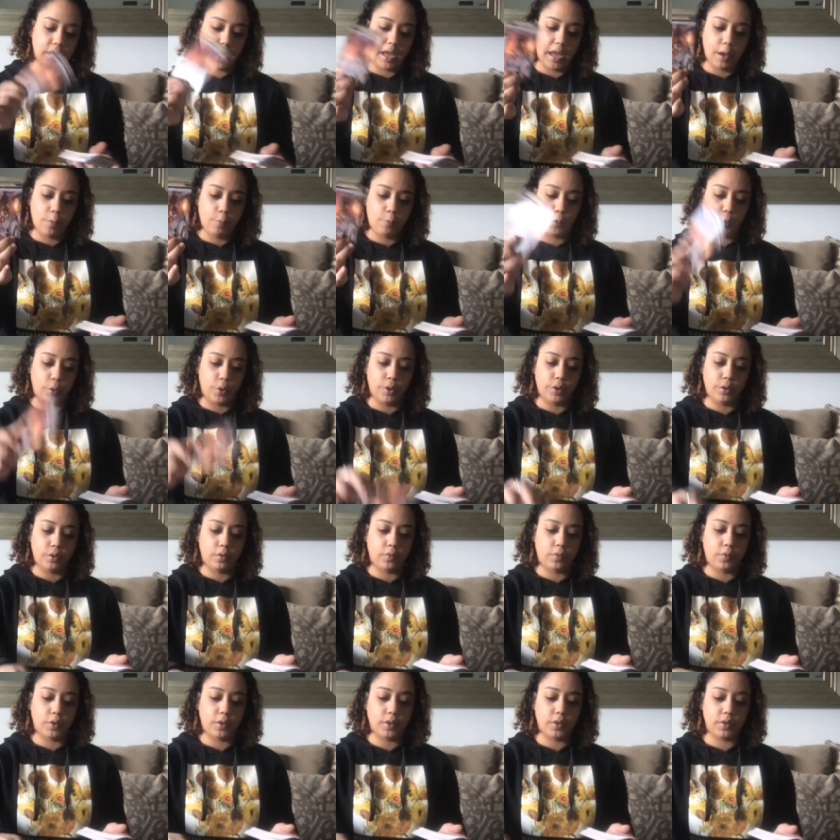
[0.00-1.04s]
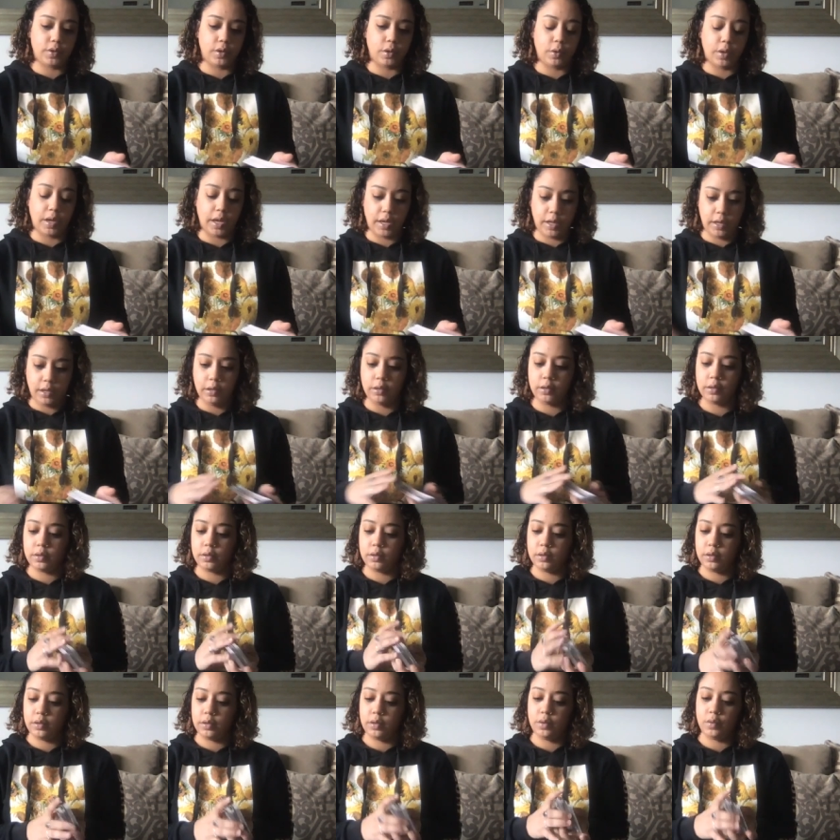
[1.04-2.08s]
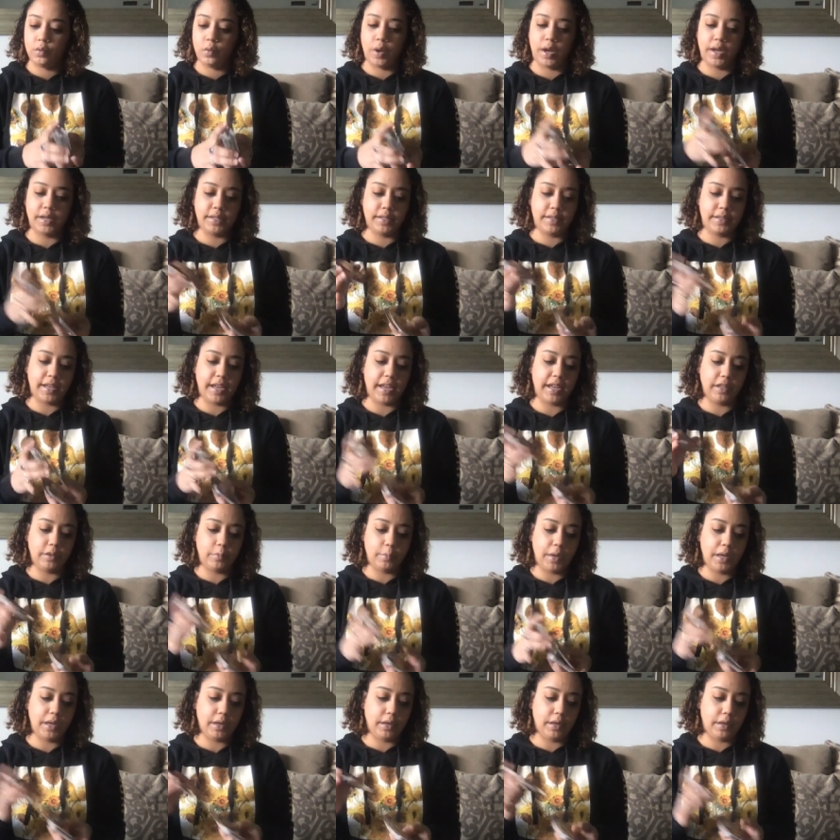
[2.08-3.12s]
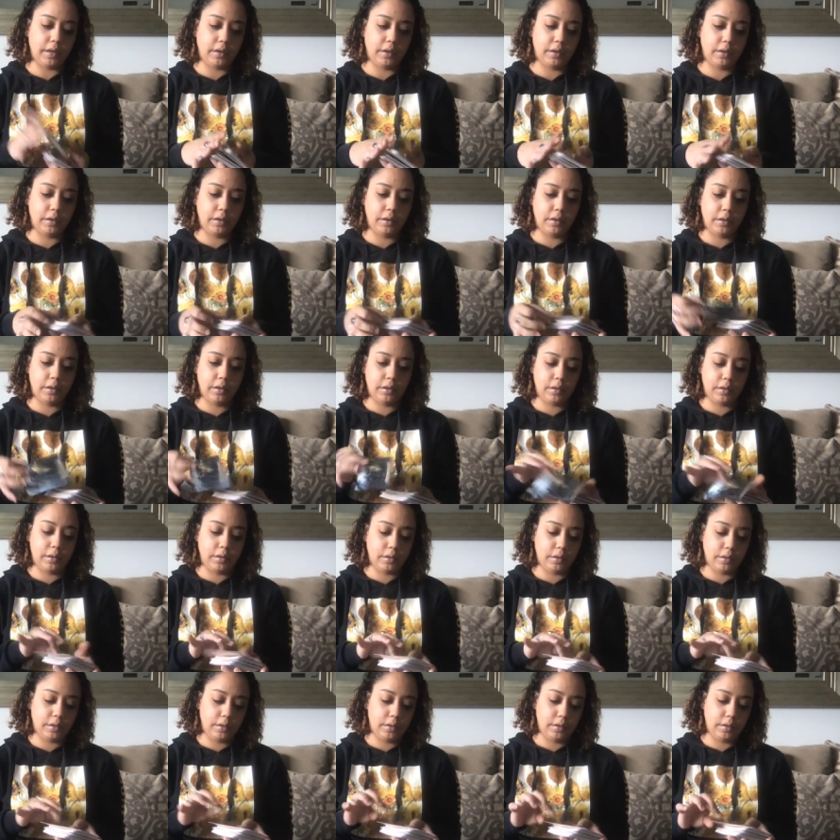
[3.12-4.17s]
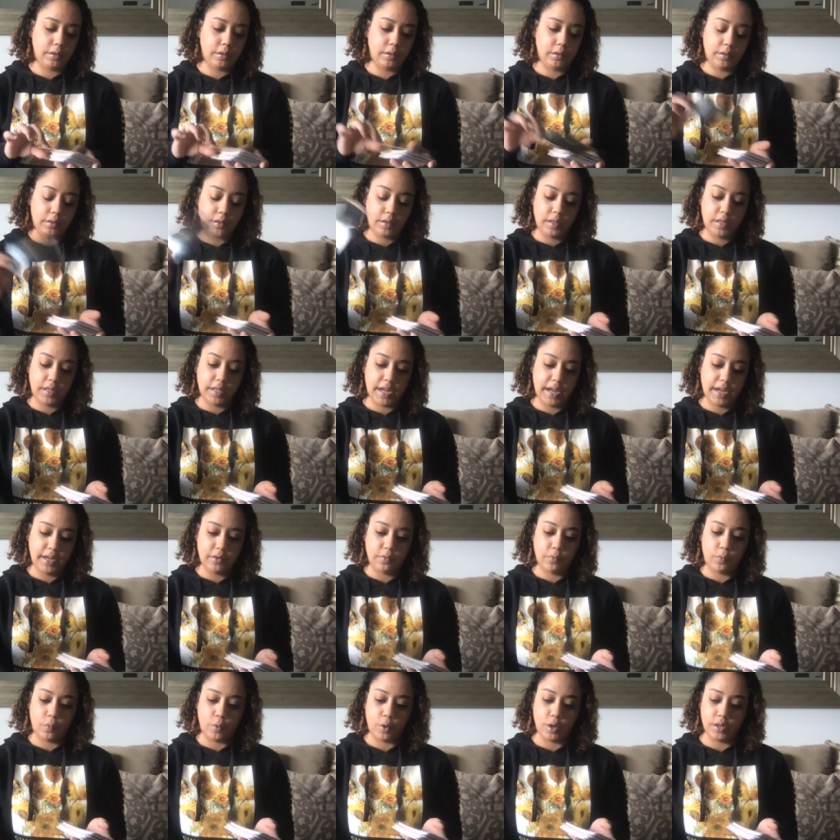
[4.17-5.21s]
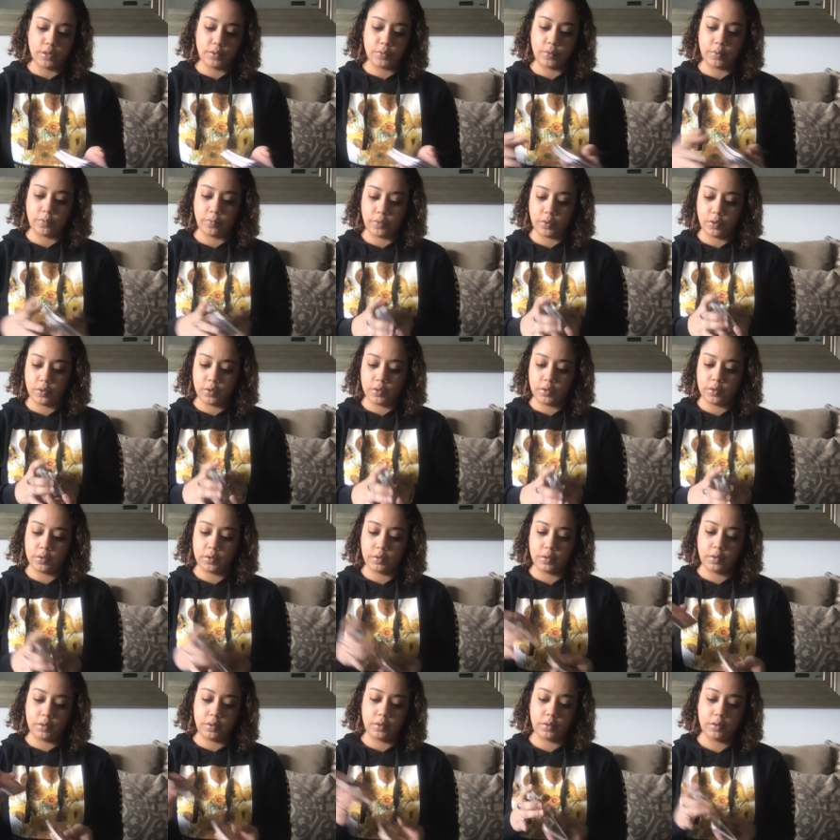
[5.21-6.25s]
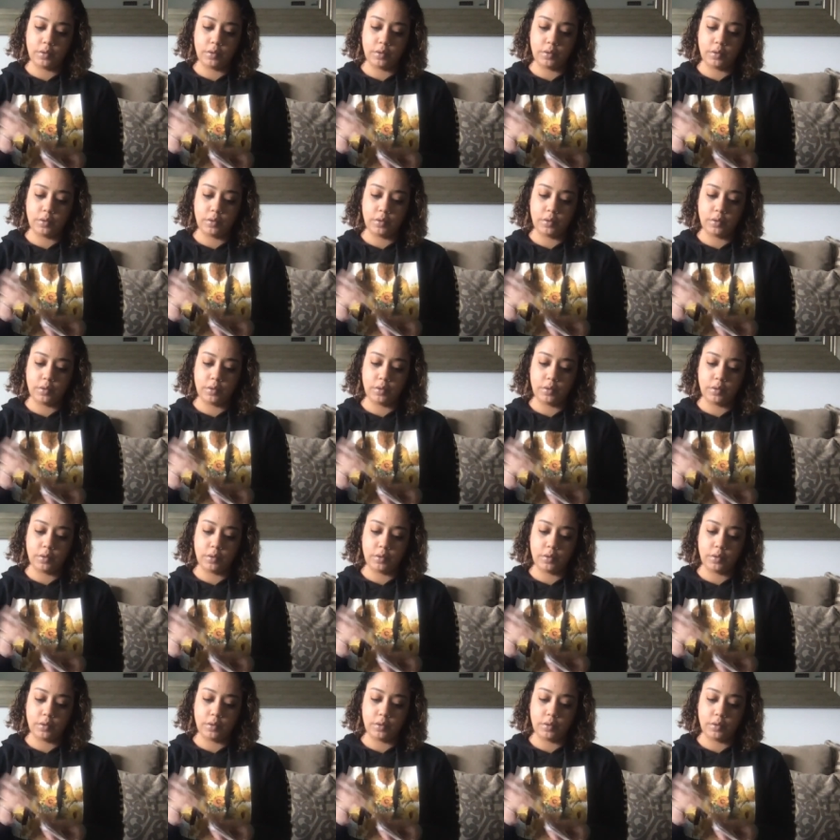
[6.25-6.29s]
Emperor in the reverse. Okay, why is this Hanged Man here? Nine of Wands reversed,